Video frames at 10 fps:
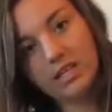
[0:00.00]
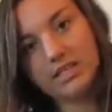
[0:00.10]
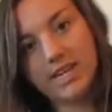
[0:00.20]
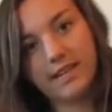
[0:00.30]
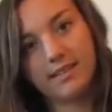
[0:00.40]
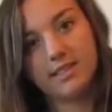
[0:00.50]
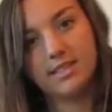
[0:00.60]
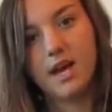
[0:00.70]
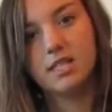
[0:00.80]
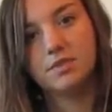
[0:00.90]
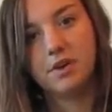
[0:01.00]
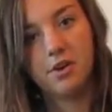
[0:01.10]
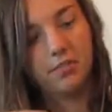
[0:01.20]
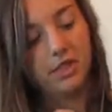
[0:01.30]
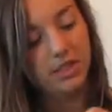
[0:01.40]
take the size photo
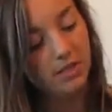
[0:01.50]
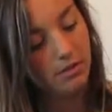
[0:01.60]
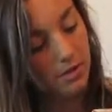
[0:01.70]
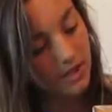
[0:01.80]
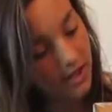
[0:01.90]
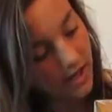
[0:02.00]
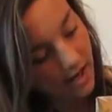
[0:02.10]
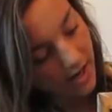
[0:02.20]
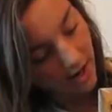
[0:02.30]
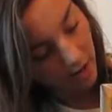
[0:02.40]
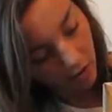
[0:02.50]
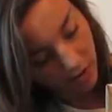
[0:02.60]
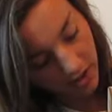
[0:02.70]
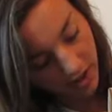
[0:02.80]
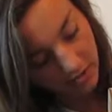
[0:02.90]
I'm going to use and hold
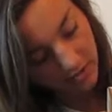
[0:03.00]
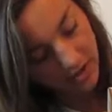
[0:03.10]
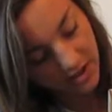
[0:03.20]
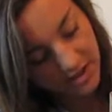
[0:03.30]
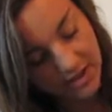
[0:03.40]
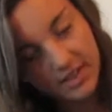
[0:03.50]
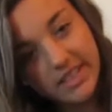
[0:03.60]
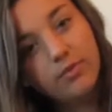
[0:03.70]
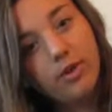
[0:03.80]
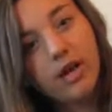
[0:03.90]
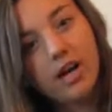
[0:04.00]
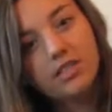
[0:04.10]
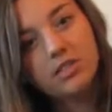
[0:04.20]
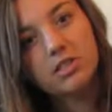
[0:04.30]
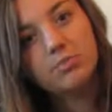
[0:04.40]
it up just to see where I
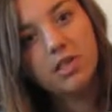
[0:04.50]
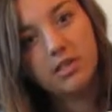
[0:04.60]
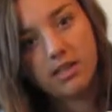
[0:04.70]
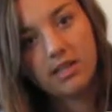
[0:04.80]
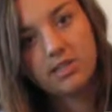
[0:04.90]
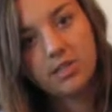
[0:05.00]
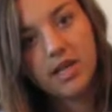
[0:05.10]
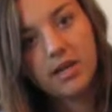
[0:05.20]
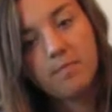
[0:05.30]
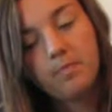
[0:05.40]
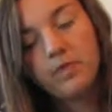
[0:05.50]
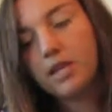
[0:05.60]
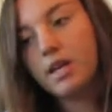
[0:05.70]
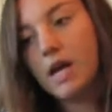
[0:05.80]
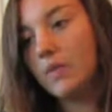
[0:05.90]
should put the next string.
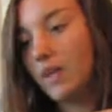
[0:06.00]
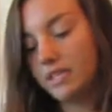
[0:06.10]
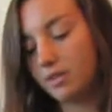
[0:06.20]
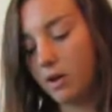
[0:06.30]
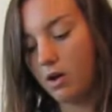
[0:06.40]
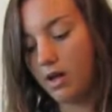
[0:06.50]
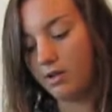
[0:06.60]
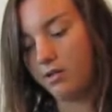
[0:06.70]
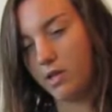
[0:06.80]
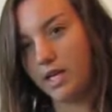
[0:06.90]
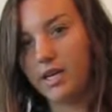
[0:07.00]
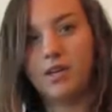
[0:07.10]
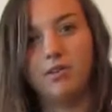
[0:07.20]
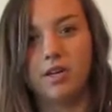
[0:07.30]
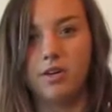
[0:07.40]
And that's all how you like
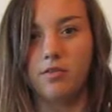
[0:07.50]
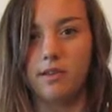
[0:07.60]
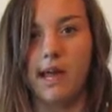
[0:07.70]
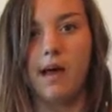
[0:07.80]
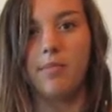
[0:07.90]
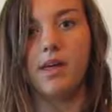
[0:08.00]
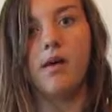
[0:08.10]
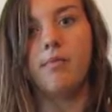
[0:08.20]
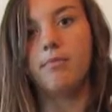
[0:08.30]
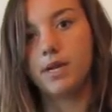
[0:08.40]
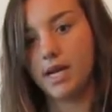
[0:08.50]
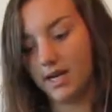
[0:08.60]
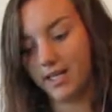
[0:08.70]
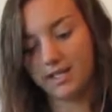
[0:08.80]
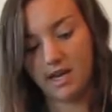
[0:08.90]
it. You can overlap them, but I
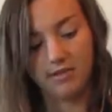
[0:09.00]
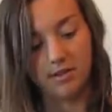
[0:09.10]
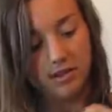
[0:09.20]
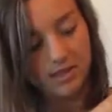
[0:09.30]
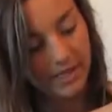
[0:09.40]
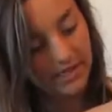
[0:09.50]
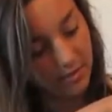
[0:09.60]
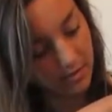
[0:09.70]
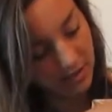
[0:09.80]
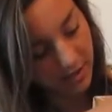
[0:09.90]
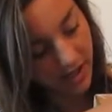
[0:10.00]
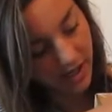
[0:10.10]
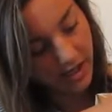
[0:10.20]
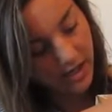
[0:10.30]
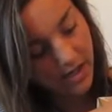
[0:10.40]
like to have a little space in
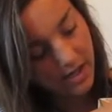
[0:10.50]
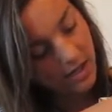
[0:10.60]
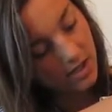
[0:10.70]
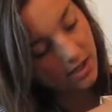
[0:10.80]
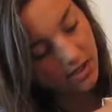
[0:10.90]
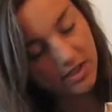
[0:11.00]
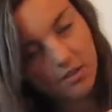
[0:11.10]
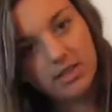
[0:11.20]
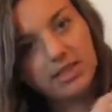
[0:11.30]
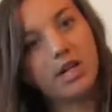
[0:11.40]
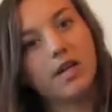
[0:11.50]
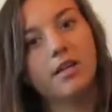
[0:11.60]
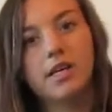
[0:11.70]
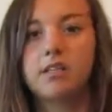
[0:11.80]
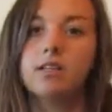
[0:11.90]
between just so it's not
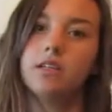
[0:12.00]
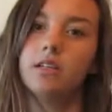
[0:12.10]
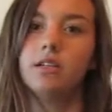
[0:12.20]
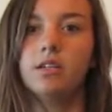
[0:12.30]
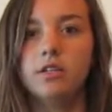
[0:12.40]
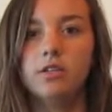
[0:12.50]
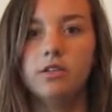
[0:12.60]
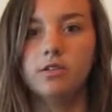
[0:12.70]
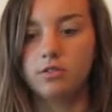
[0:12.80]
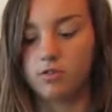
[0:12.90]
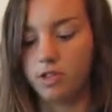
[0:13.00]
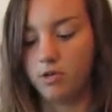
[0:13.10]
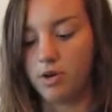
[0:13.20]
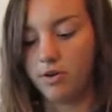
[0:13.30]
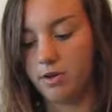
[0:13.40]
like
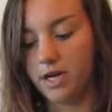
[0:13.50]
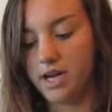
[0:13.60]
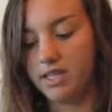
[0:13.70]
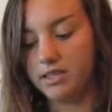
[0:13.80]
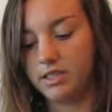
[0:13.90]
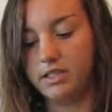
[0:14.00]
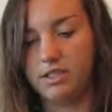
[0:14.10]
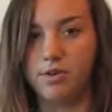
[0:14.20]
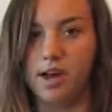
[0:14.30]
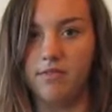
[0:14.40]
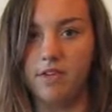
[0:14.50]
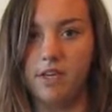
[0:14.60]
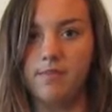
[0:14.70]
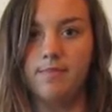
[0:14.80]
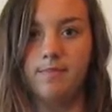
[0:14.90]
too unorganized and too heavy.